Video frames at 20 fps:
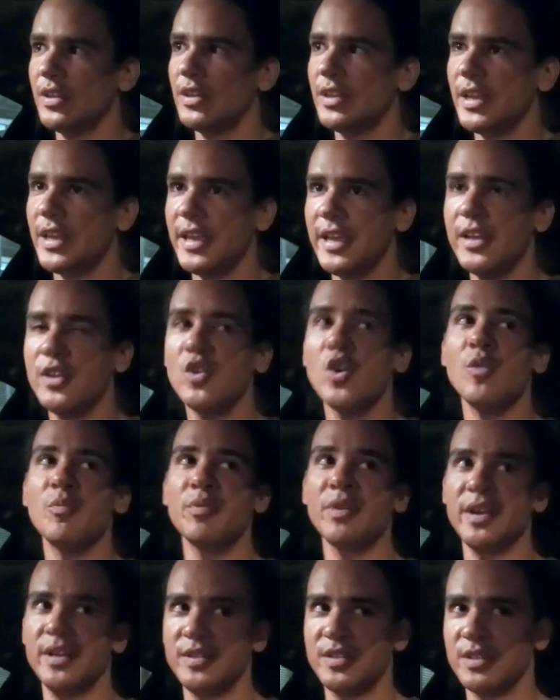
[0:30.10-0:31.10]

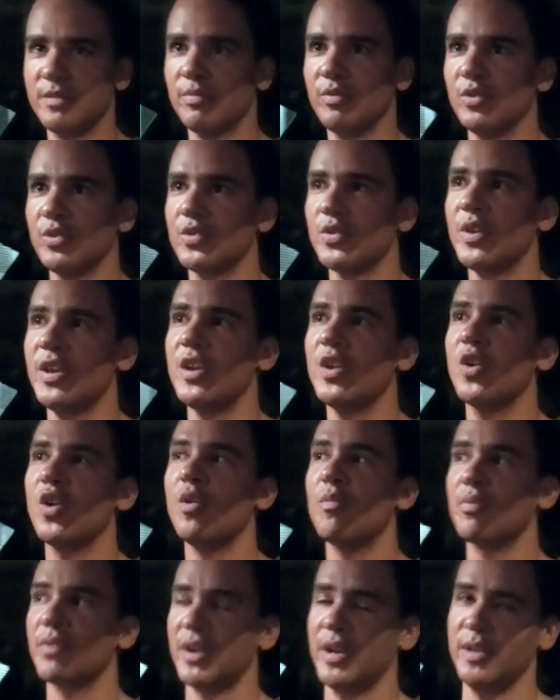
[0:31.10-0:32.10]
Incomprehensible. So
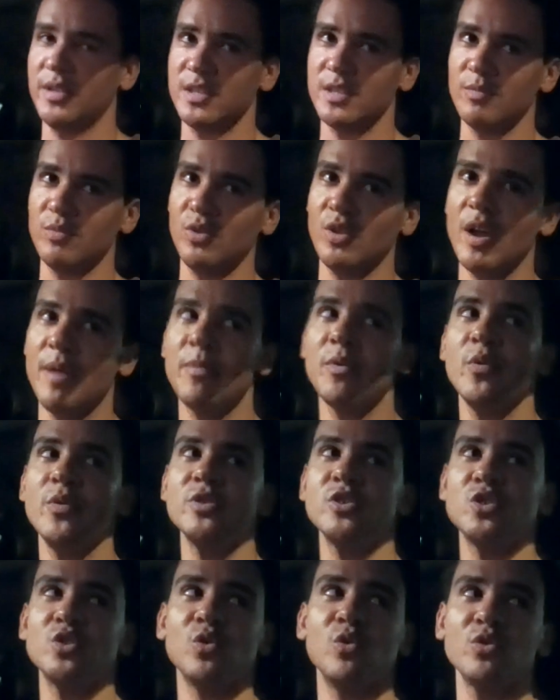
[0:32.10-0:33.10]
incomprehensible, I'm going
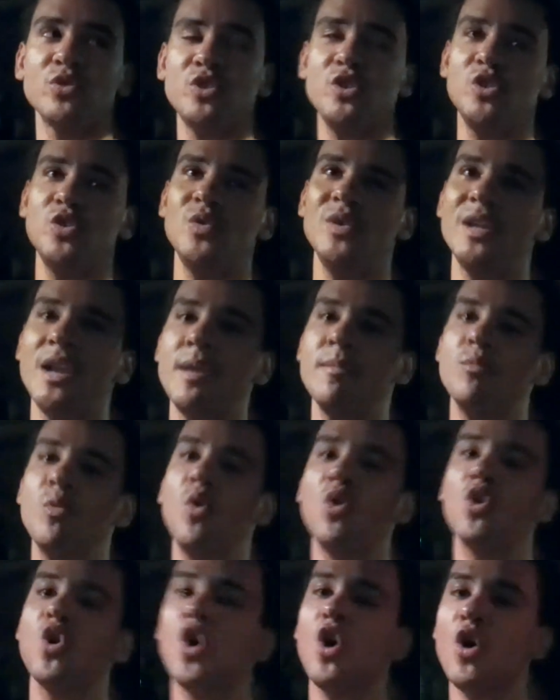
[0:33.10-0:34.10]
to talk to you in a
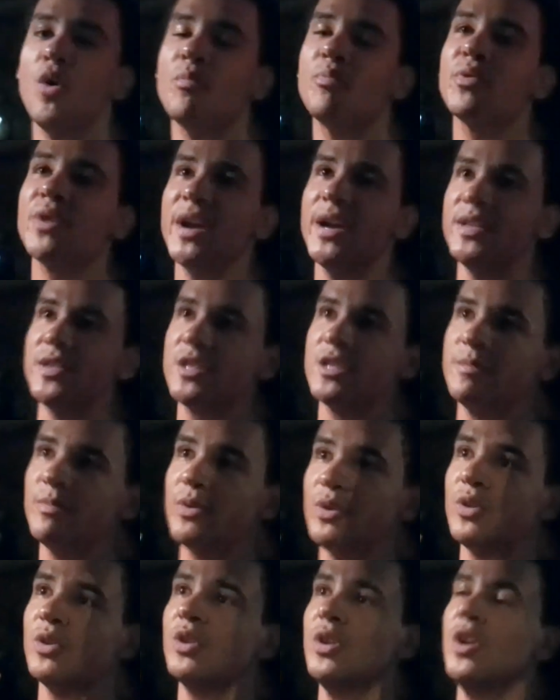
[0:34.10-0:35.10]
more
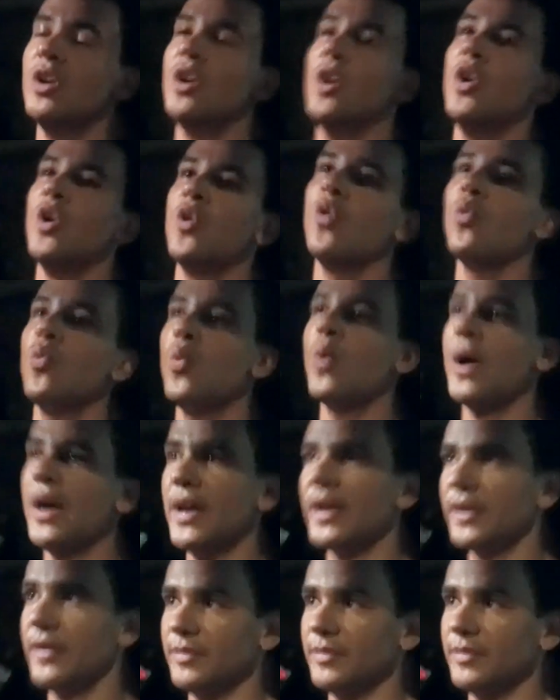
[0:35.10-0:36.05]
comprehensible way.